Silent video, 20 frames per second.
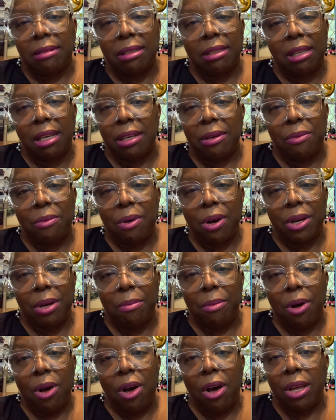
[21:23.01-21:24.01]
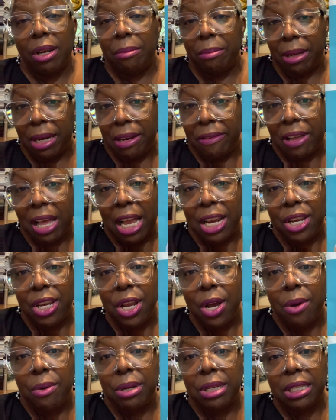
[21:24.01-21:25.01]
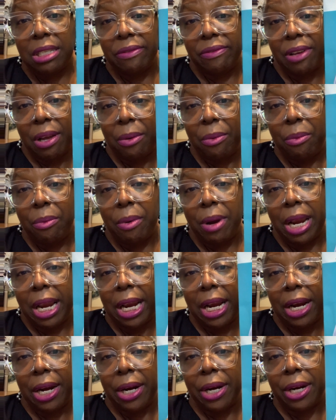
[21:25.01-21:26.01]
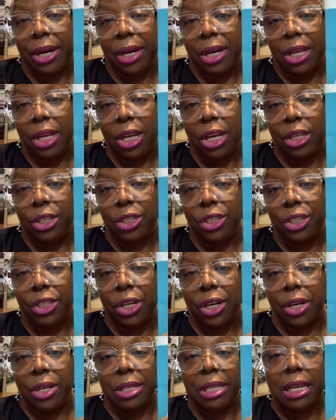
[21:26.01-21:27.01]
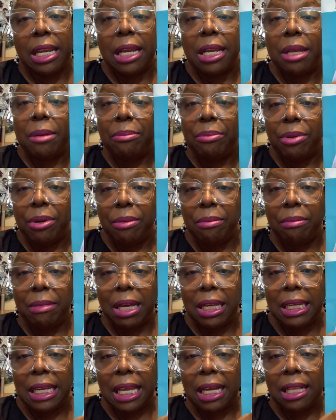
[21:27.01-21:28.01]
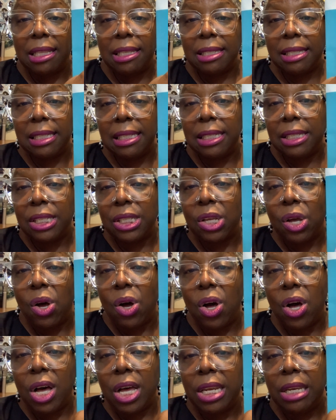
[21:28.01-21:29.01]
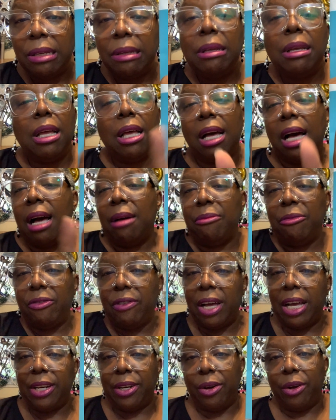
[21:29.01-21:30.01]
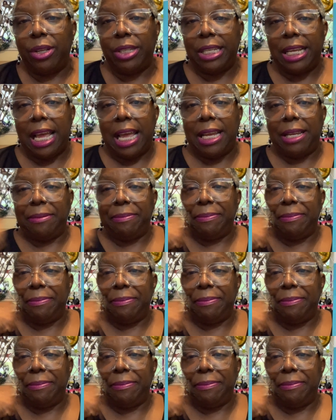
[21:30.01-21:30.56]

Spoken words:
I don't want them on. But if I notice, if I wear a shirt that I can put my necklaces on, I'm fine all day.